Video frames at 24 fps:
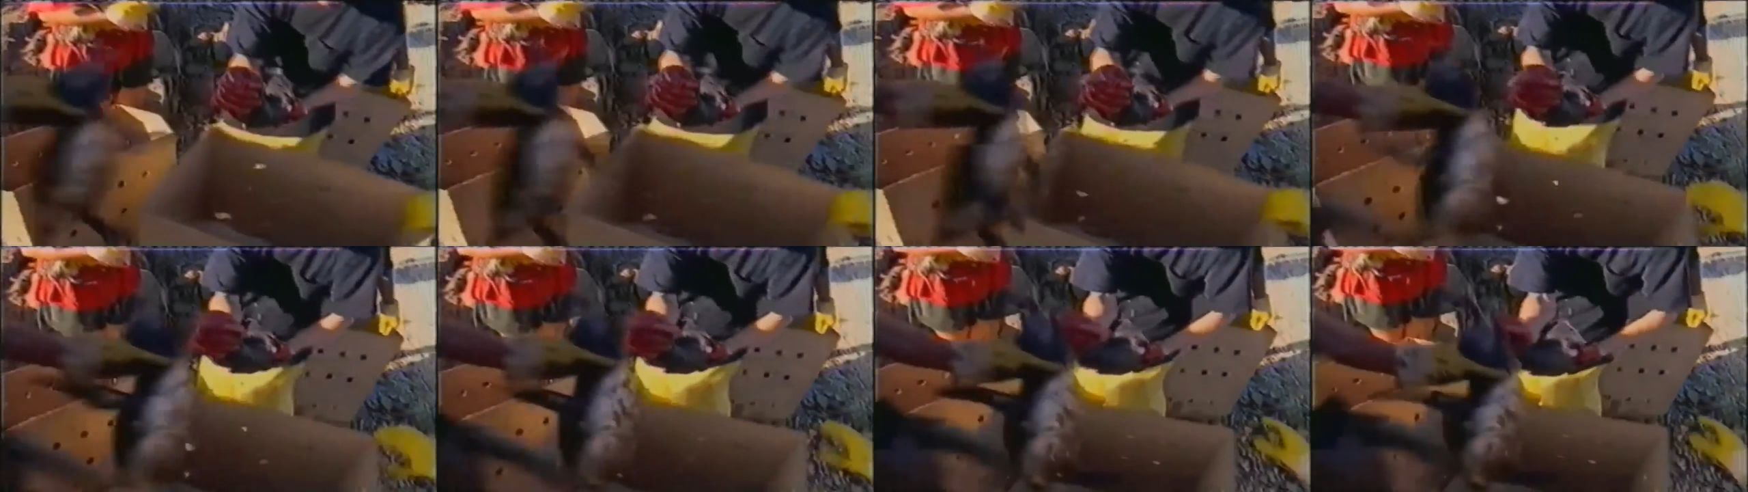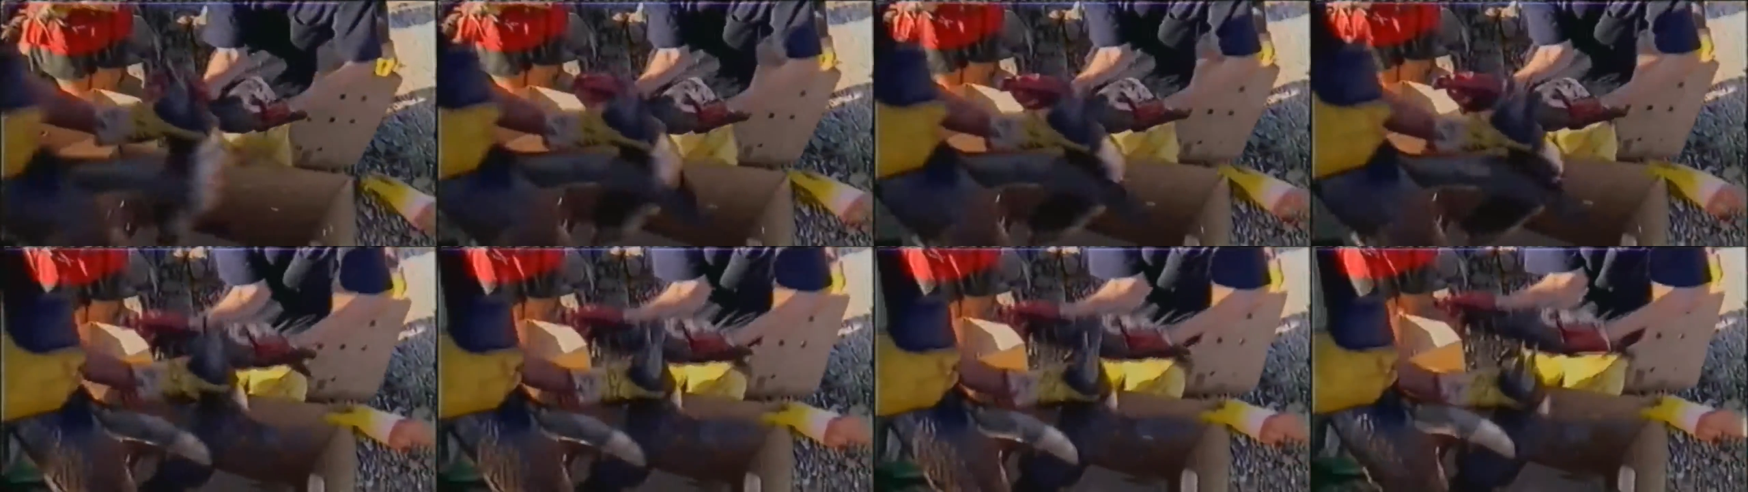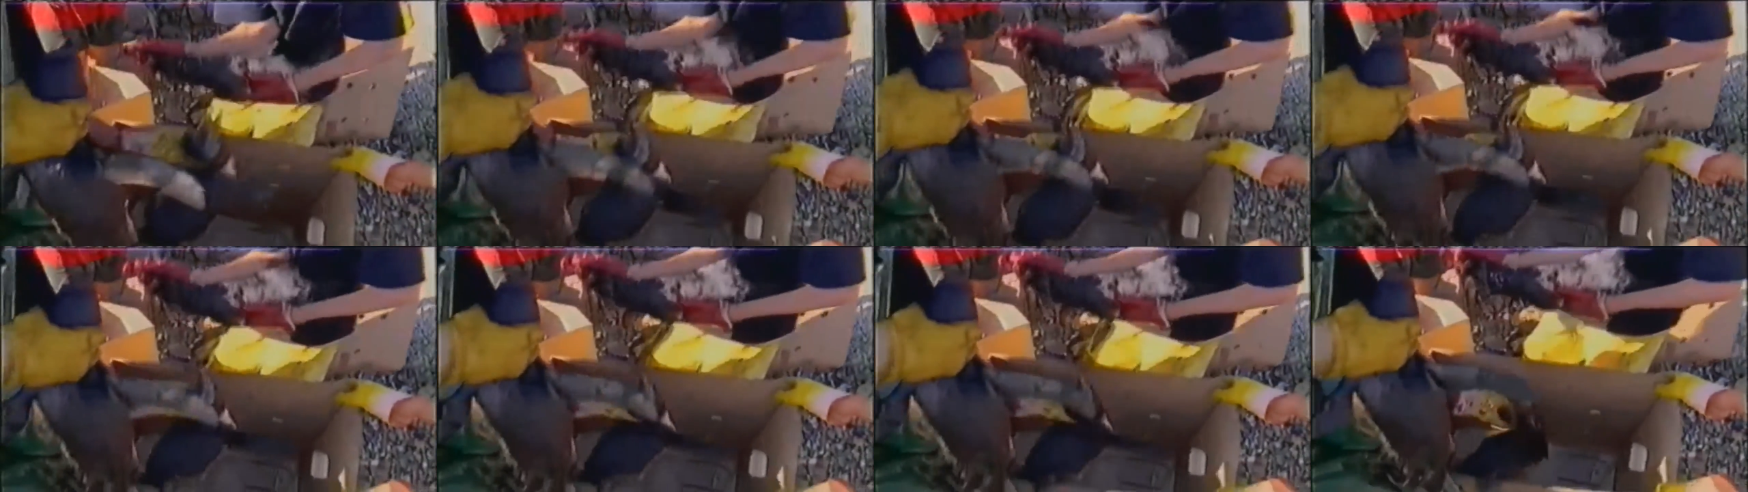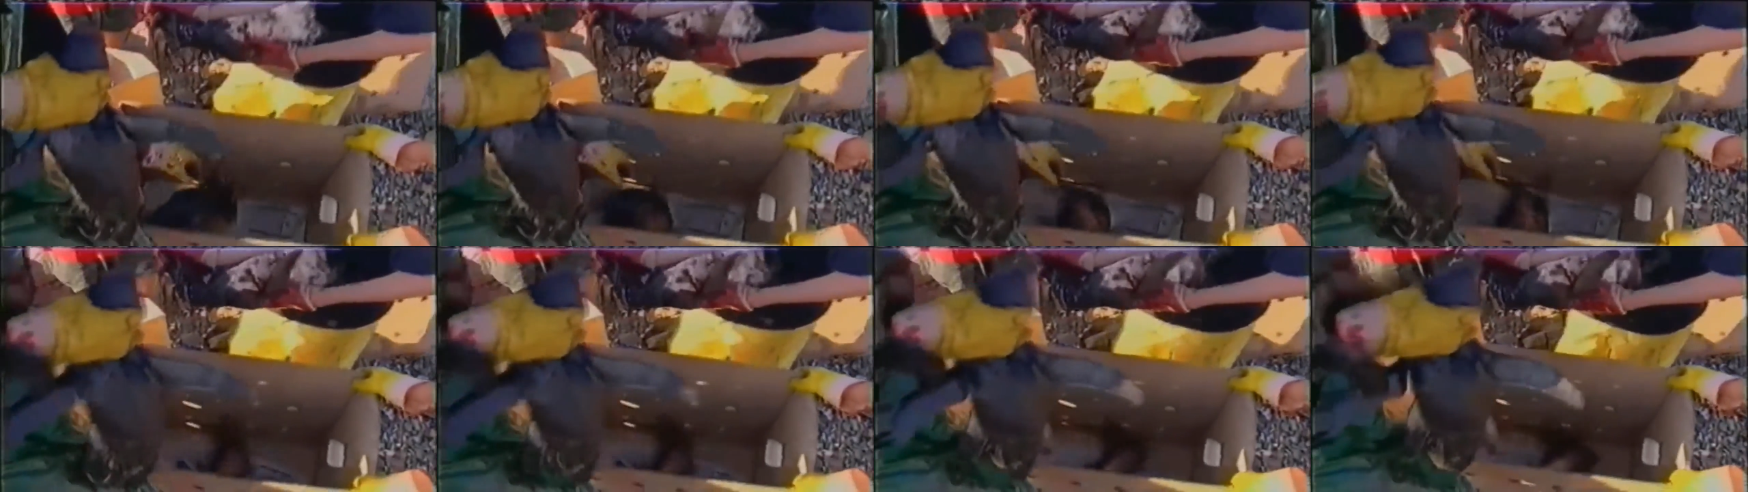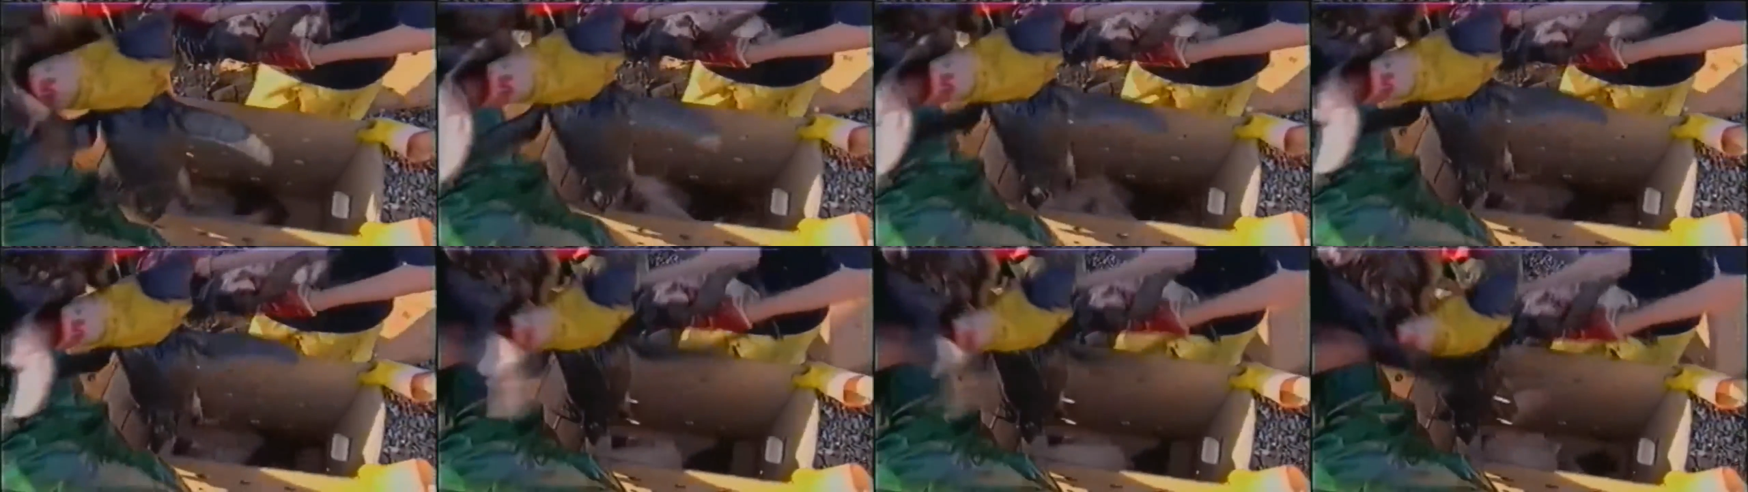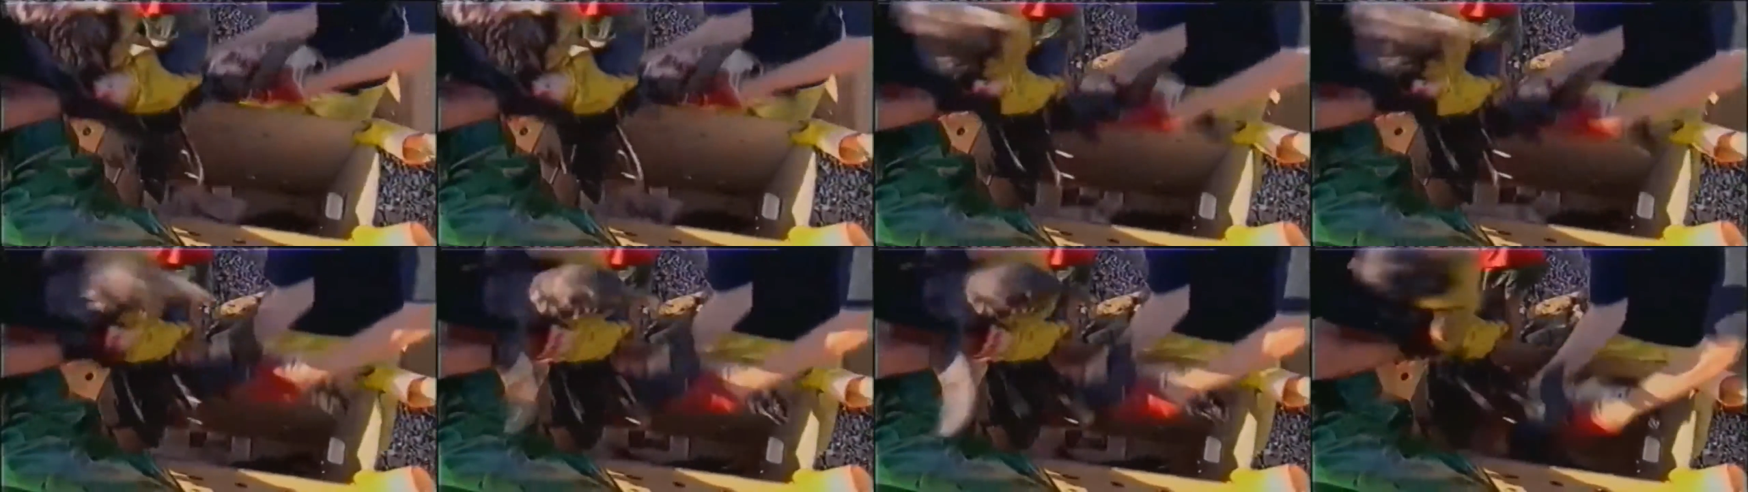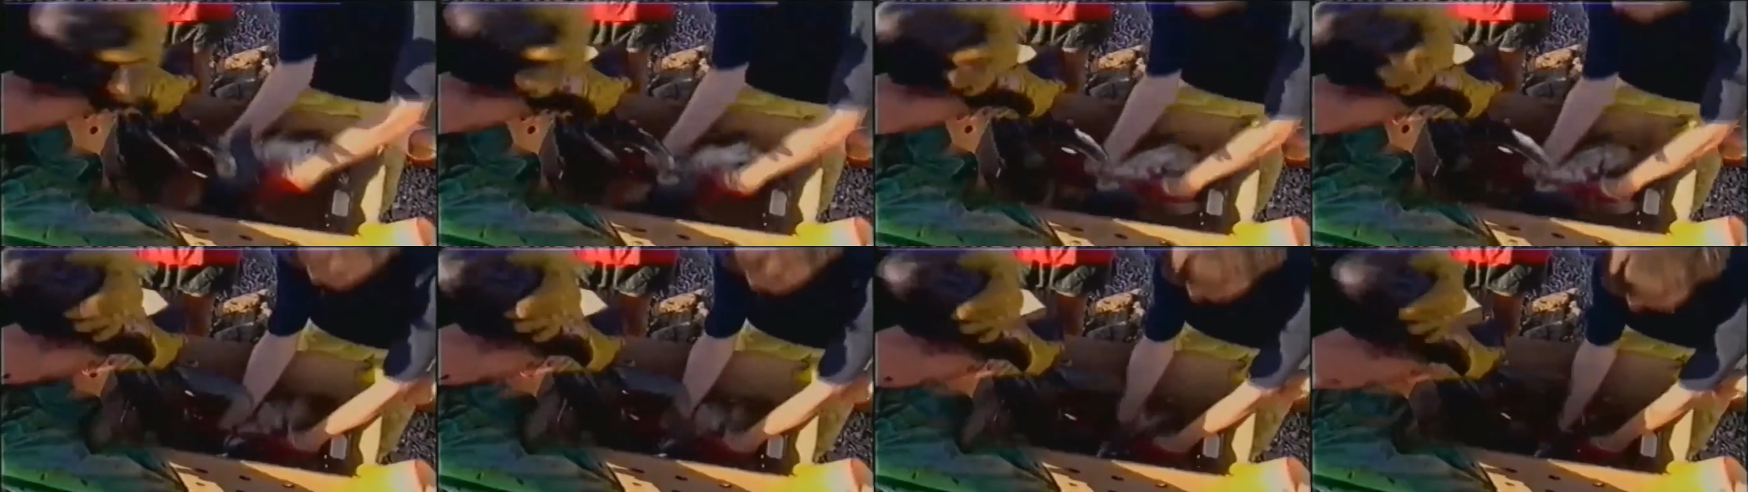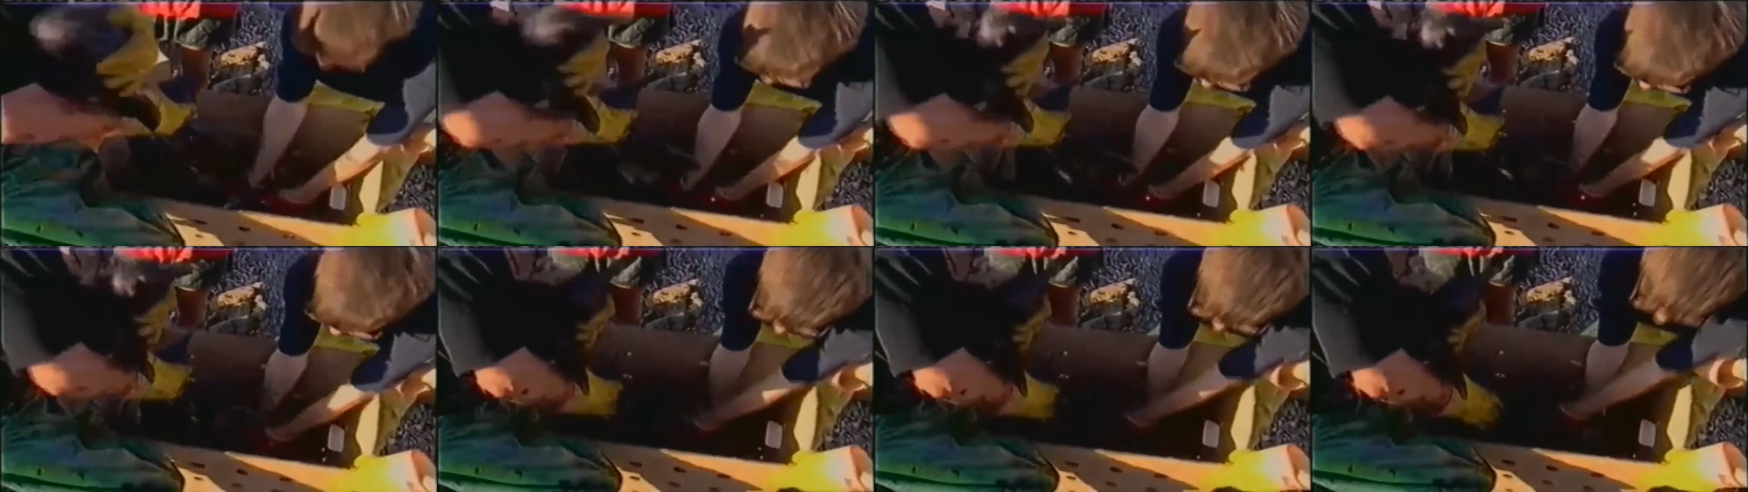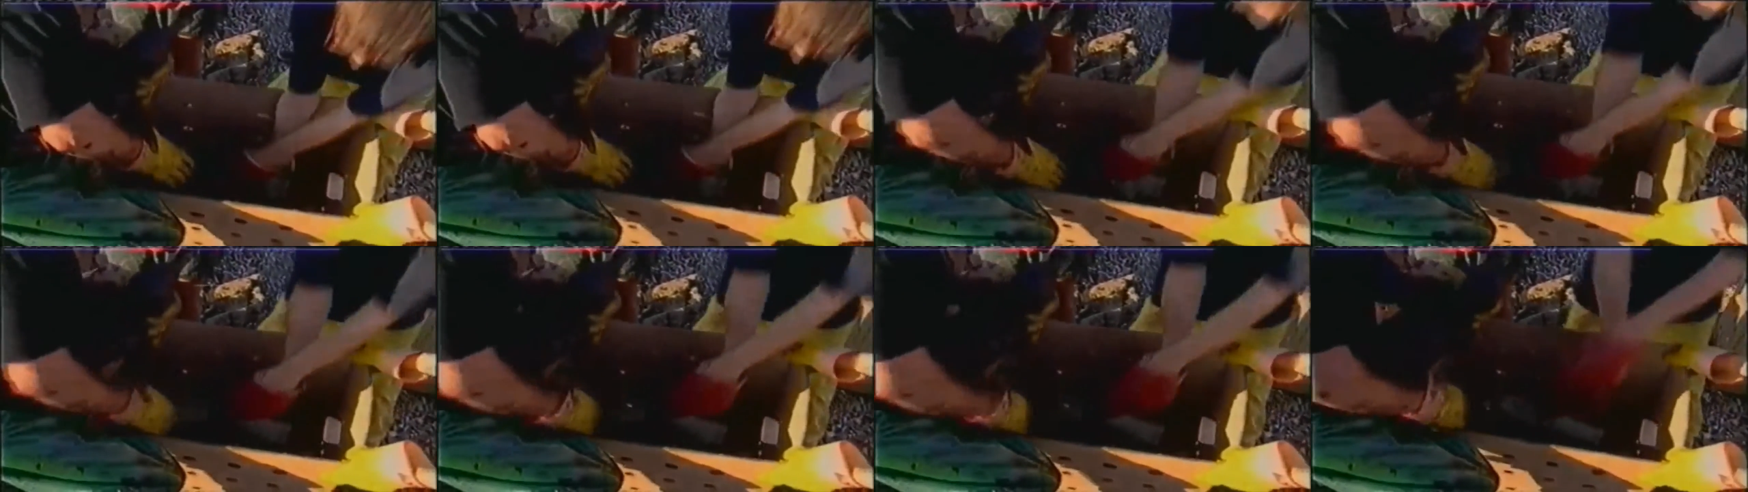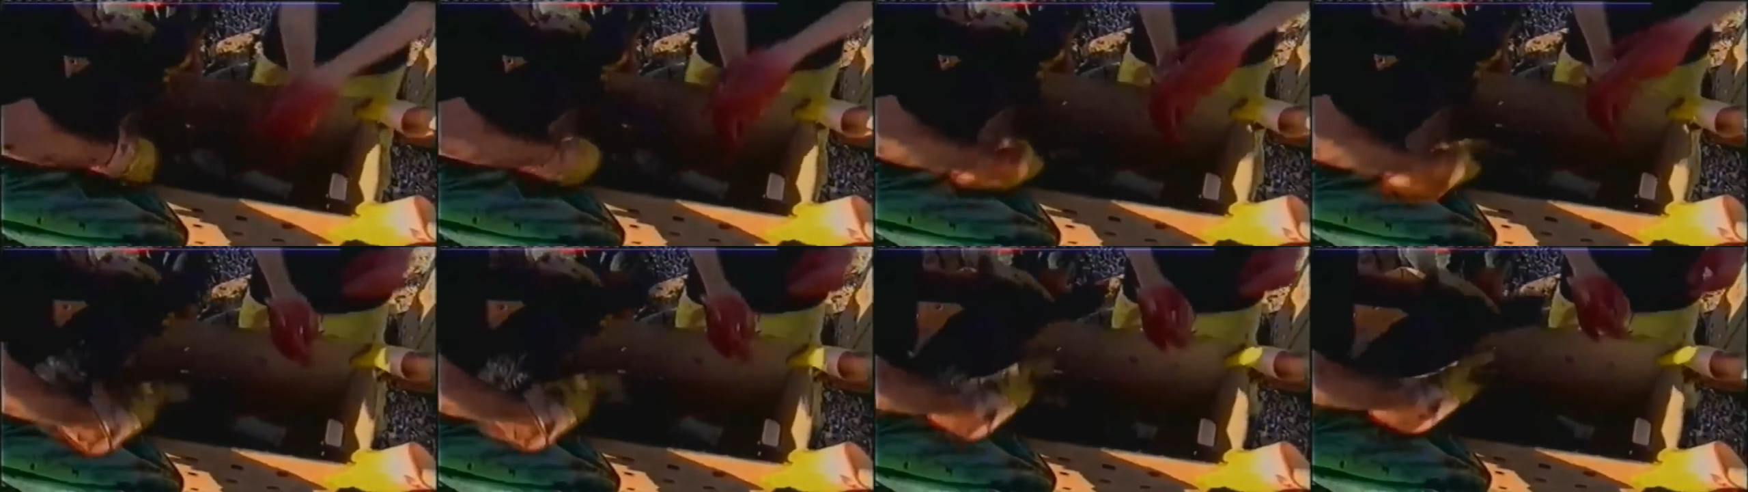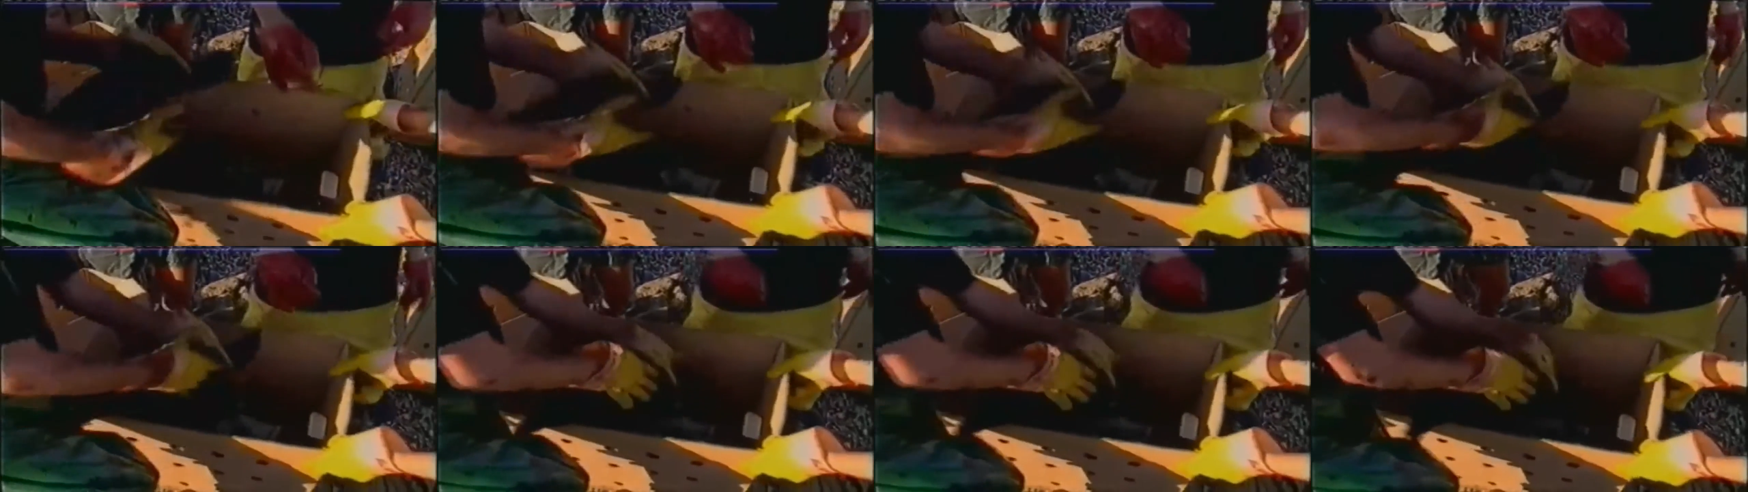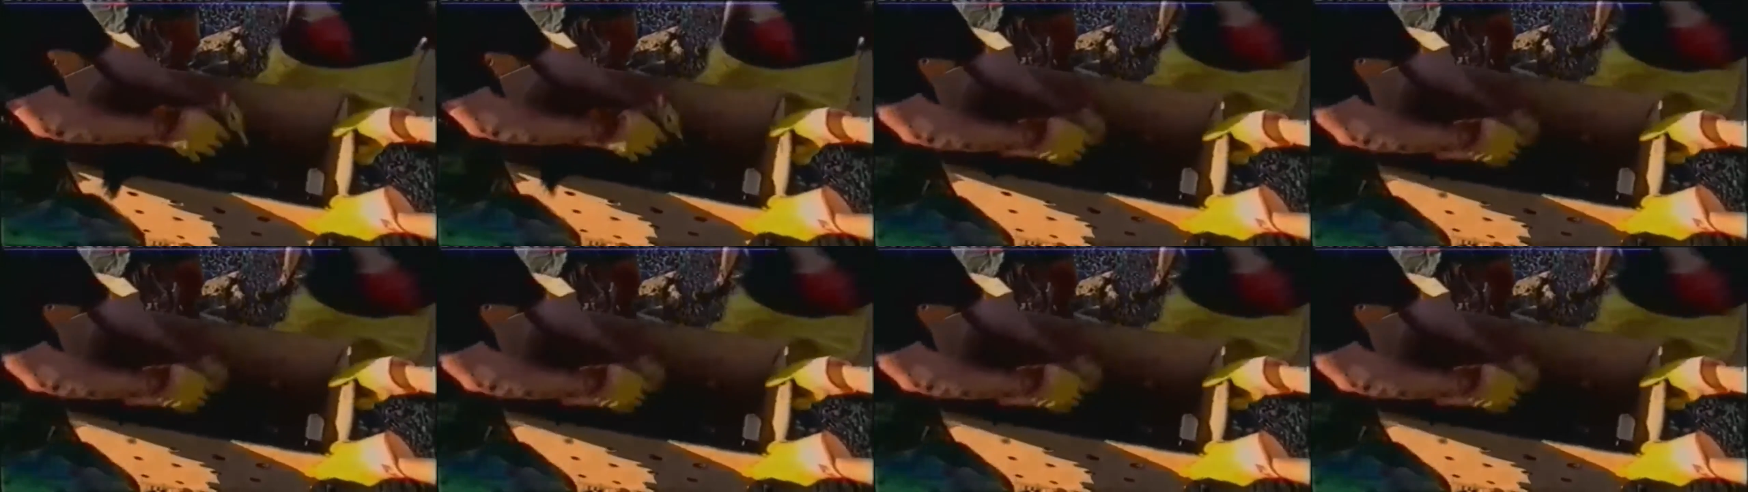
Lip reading: (no speaker visible)